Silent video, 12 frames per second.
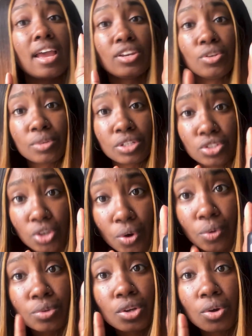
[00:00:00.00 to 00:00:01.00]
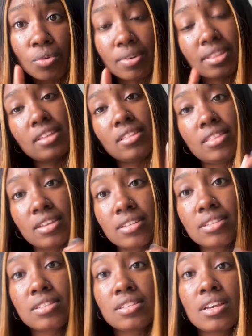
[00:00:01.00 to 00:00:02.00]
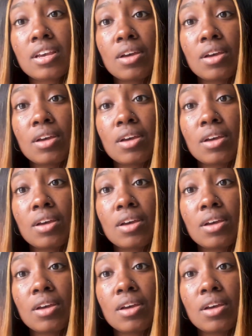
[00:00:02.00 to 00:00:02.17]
and you can tone with this